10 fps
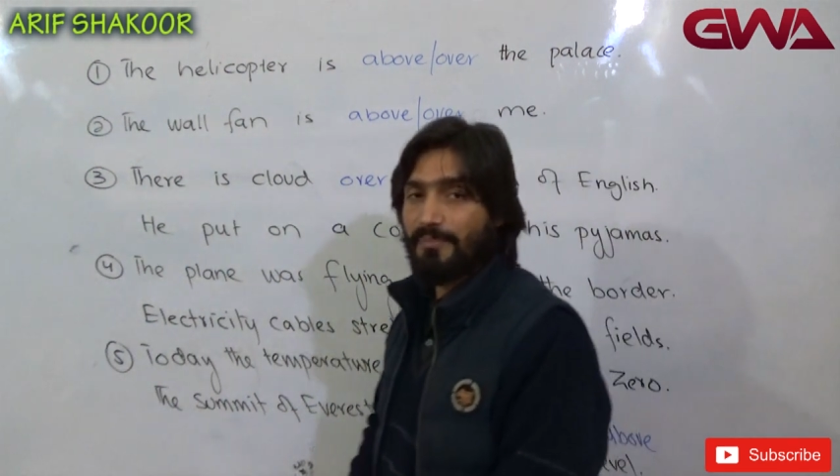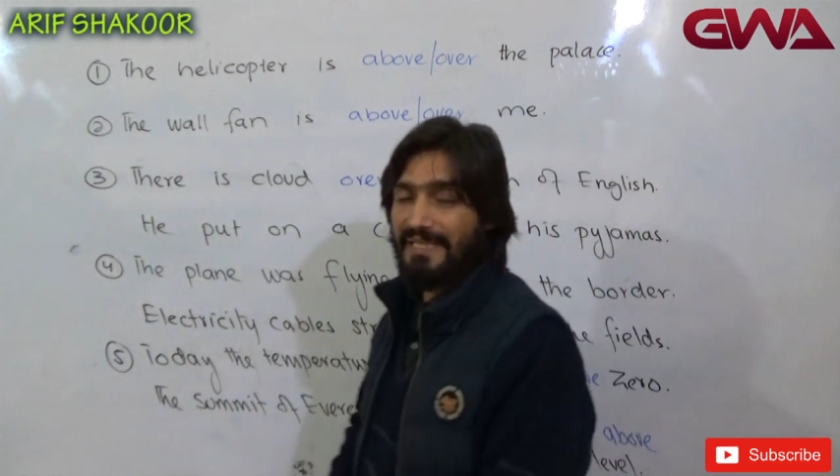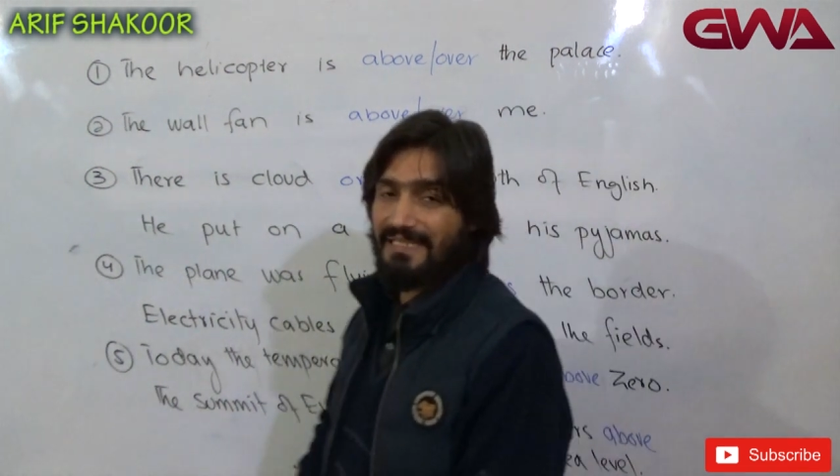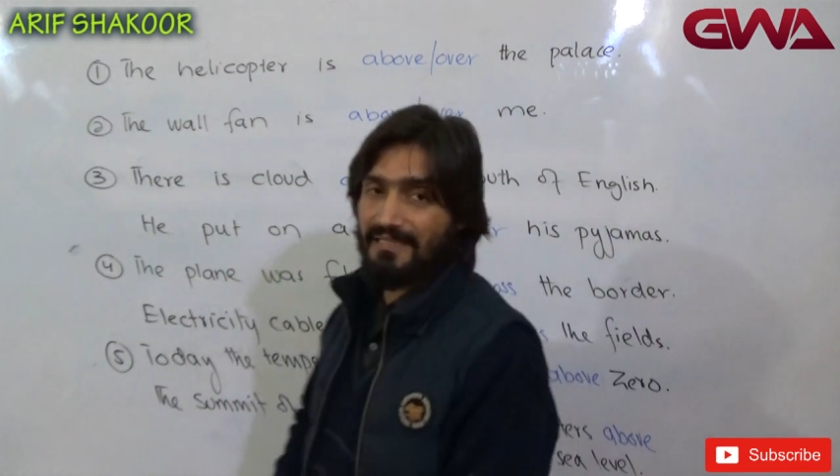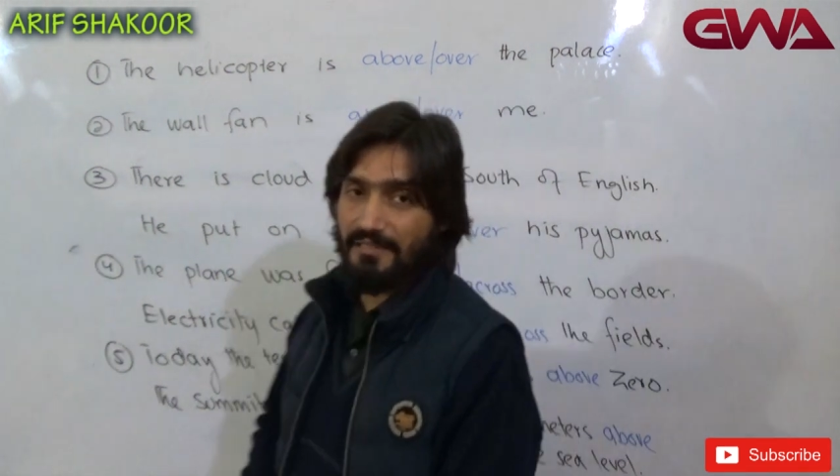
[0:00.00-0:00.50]

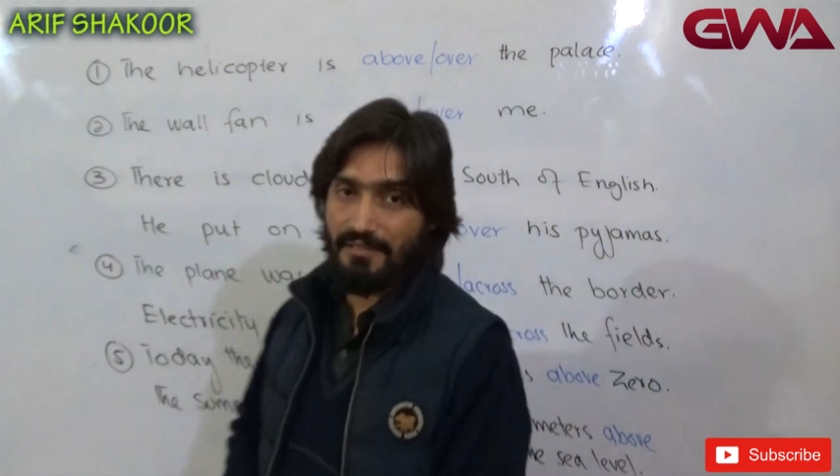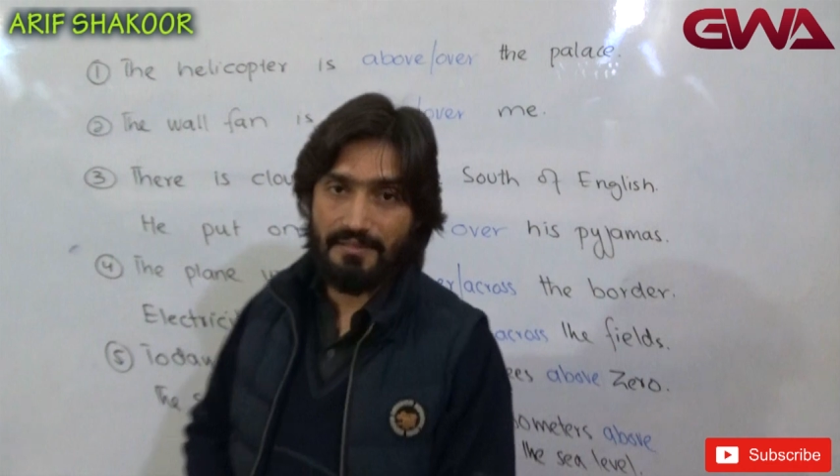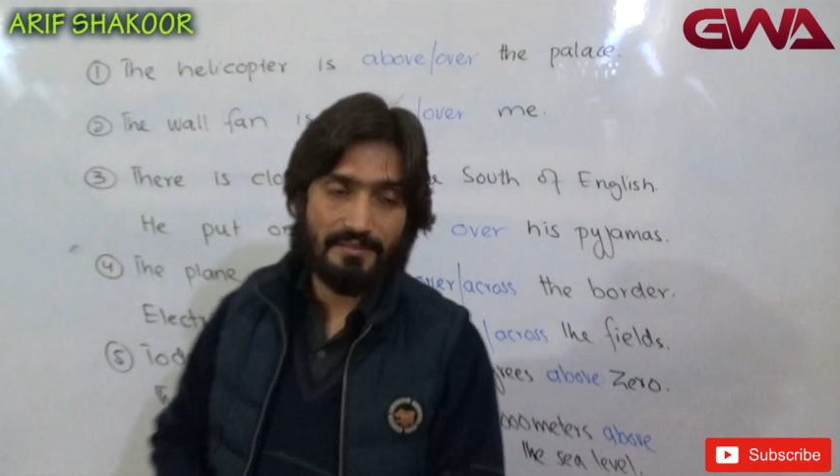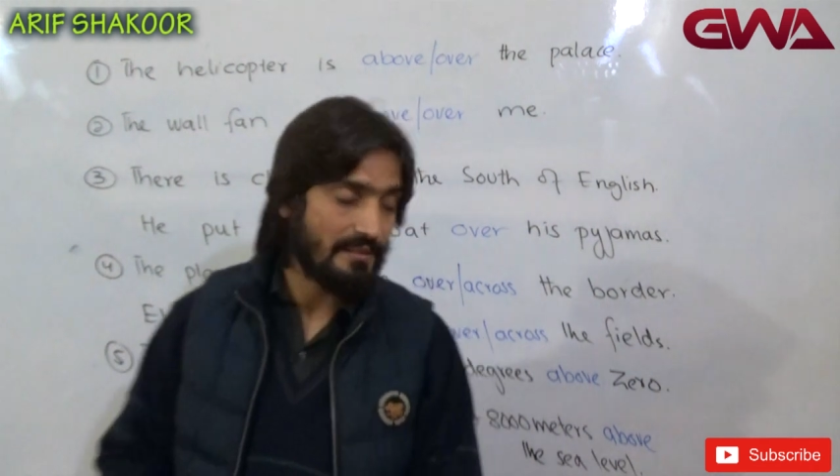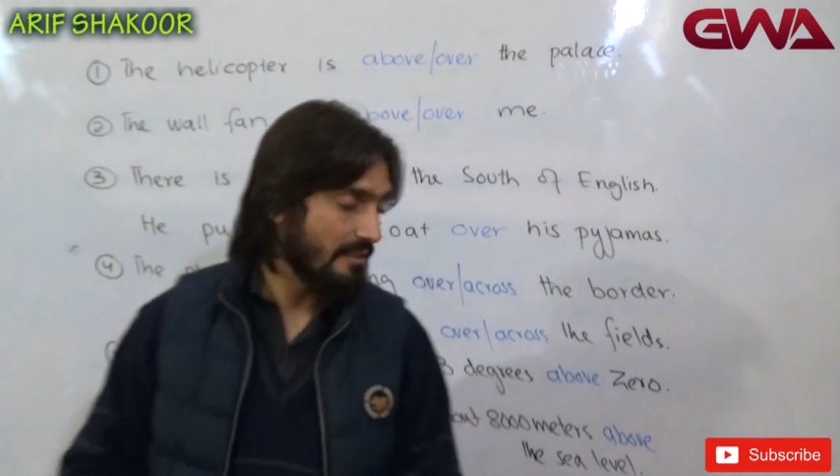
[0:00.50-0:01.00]

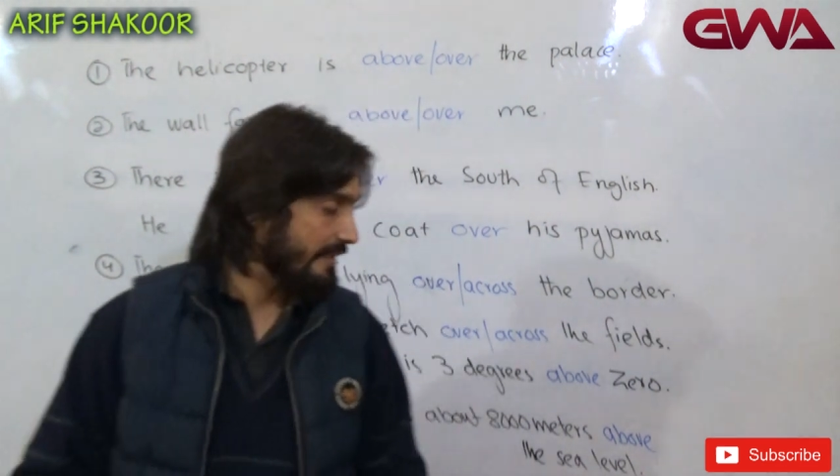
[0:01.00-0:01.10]
meters